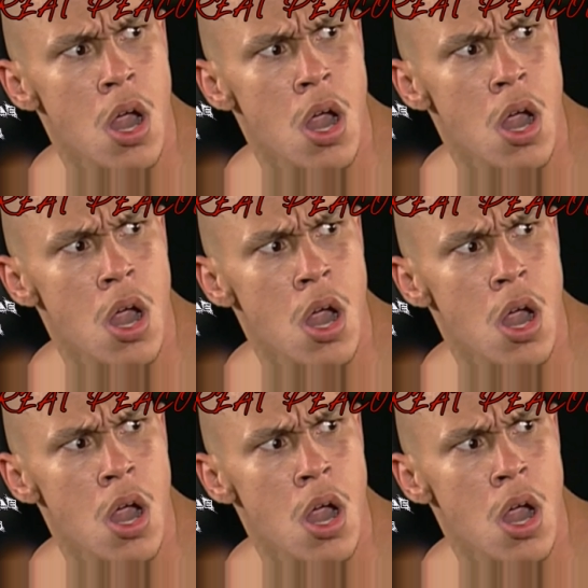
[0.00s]

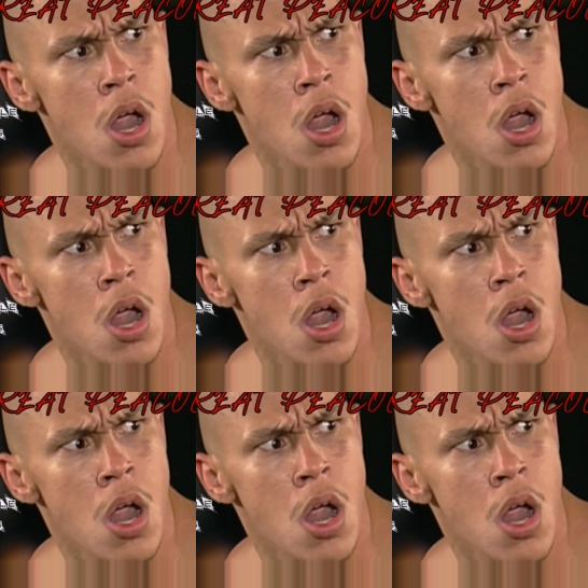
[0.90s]

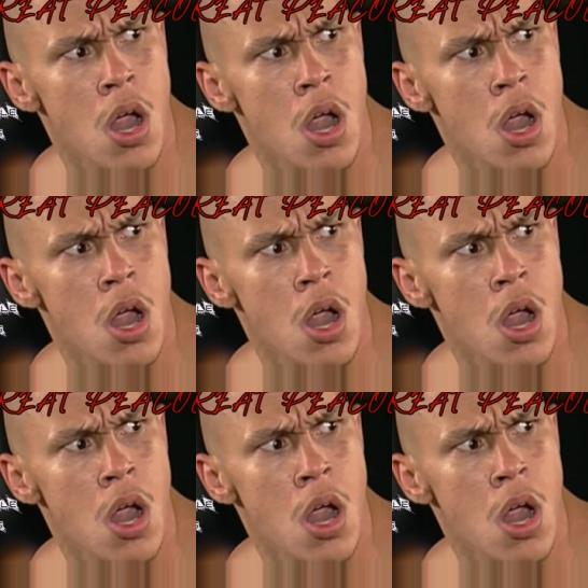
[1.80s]
No one is speaking in this clip.